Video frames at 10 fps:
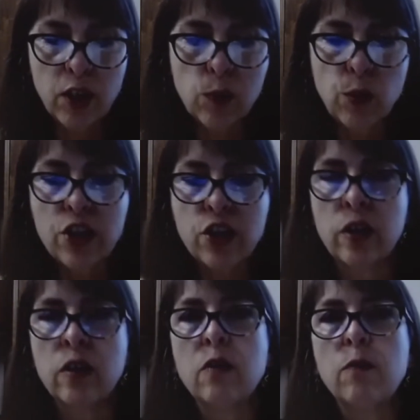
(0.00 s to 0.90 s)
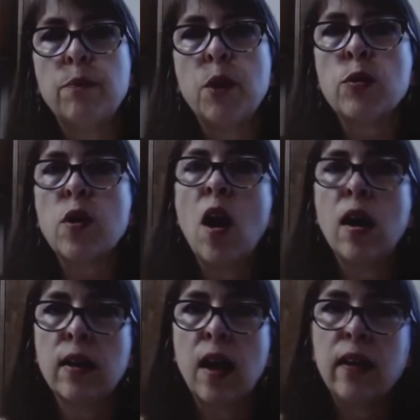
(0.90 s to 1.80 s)
of expression, both
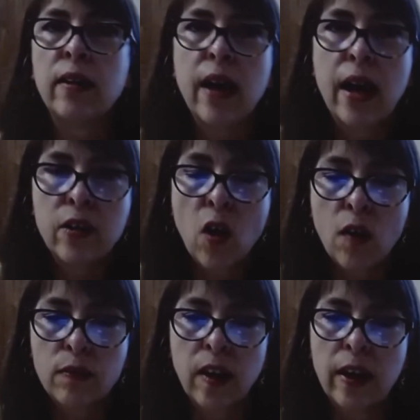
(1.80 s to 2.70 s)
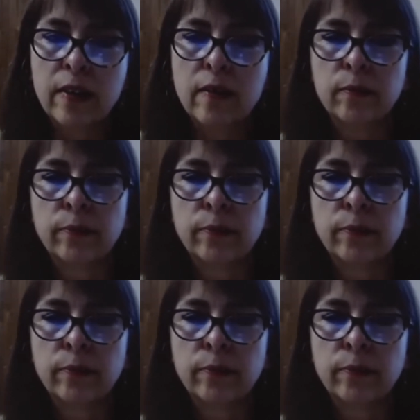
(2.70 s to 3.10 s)
online and offline.